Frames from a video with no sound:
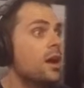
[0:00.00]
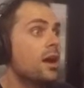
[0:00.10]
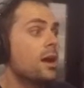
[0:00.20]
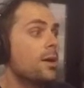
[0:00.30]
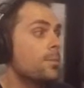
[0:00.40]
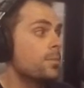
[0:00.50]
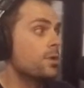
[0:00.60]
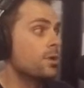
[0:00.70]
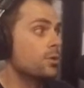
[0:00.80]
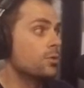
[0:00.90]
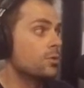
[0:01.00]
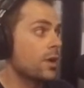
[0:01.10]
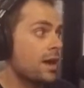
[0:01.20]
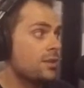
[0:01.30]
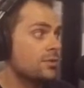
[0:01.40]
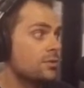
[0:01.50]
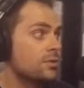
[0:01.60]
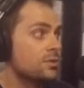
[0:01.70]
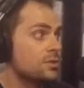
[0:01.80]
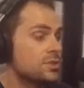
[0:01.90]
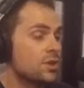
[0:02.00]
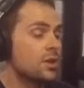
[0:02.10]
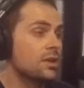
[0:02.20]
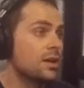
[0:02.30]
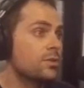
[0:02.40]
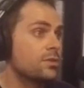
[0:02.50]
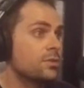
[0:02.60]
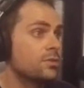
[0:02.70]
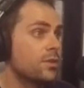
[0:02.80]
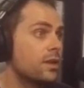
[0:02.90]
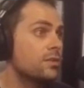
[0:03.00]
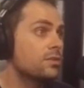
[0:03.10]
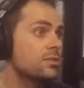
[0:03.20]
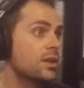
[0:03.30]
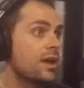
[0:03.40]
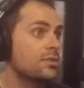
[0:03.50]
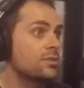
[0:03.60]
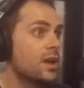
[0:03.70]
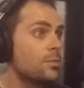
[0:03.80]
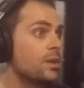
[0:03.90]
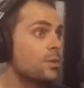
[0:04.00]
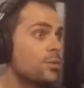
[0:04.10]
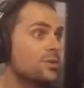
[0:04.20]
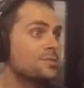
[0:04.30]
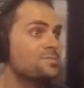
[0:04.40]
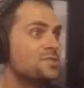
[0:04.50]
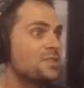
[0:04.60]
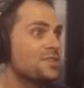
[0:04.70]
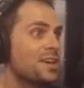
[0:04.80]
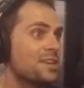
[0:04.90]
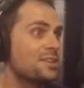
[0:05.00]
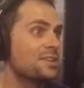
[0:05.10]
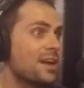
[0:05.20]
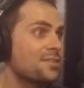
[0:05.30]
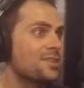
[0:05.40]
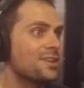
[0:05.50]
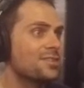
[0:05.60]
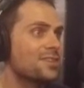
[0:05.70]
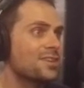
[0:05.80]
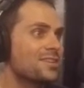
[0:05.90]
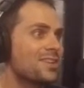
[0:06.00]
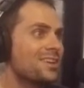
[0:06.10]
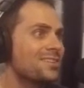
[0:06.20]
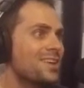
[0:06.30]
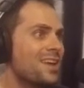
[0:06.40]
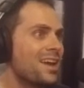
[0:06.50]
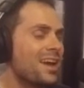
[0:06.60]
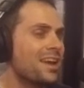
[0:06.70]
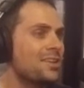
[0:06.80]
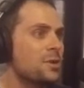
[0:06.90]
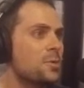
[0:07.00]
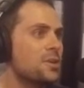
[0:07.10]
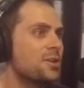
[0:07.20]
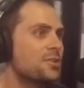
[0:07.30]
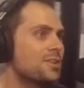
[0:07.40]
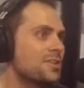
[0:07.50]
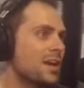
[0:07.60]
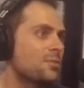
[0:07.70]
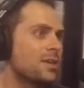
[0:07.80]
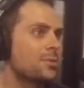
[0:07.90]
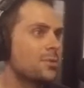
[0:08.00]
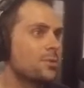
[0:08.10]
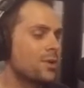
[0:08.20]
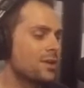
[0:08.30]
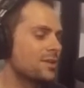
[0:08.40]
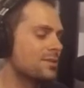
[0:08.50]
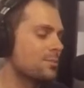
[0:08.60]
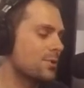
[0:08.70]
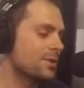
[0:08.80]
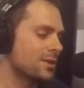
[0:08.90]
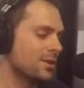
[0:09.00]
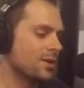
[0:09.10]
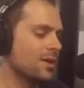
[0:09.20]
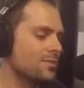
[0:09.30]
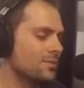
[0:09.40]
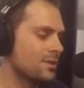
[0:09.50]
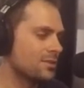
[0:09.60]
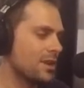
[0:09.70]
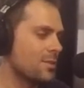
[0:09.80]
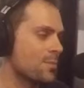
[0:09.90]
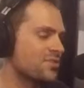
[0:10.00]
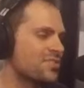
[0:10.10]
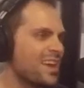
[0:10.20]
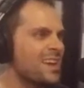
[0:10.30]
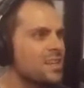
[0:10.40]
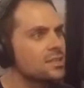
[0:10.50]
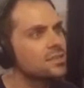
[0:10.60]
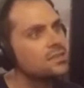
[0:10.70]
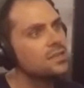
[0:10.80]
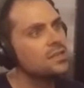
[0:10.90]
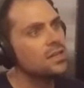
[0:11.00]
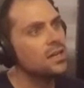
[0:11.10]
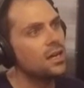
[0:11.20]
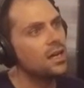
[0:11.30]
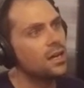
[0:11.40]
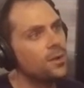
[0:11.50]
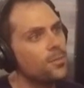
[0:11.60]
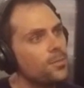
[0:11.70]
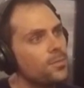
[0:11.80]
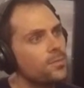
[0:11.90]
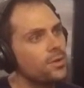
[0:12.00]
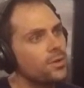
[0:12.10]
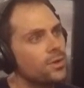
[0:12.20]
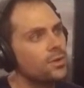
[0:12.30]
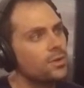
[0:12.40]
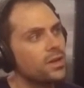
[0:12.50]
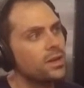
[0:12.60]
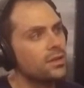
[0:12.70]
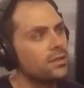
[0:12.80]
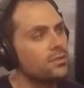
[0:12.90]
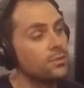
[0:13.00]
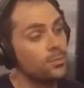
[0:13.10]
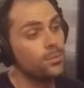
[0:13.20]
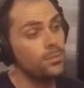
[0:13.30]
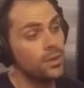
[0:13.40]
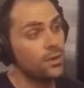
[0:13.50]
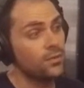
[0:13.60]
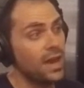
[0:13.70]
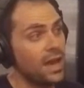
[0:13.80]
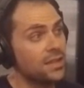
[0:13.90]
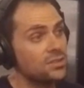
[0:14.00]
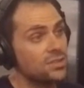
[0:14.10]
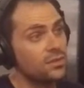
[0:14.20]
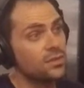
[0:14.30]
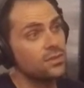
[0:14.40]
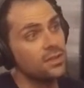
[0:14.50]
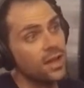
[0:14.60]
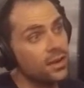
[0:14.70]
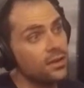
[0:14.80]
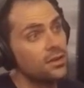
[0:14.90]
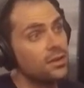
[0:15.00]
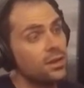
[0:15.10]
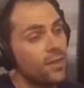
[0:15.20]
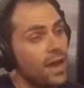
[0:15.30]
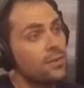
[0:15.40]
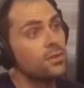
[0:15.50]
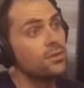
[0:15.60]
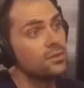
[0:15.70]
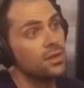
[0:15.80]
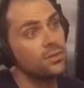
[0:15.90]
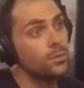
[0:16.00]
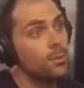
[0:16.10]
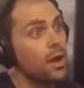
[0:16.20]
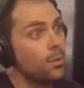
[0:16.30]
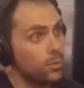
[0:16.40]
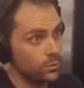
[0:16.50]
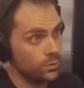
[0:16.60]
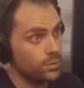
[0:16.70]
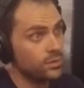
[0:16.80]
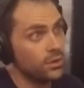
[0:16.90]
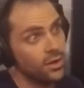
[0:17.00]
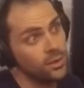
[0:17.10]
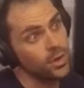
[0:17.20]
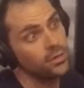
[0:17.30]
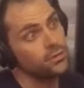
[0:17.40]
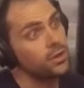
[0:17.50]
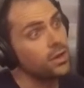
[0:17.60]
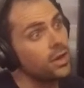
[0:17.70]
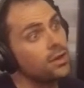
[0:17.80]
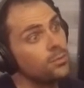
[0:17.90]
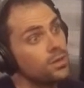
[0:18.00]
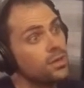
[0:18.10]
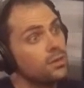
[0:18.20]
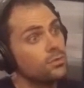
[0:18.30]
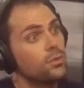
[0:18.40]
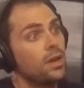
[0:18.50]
Um, you know, gratitude and sharing love with your friends has a timetable, just mm-hmm. like your life does and theirs does. And nobody knows that timetable, but putting it off is a mistake. Absolutely. Um, you know, so, you know, if I hadn't shared this letter, if I hadn't written this letter for my mom, we wouldn't be talking about this right now. Because right.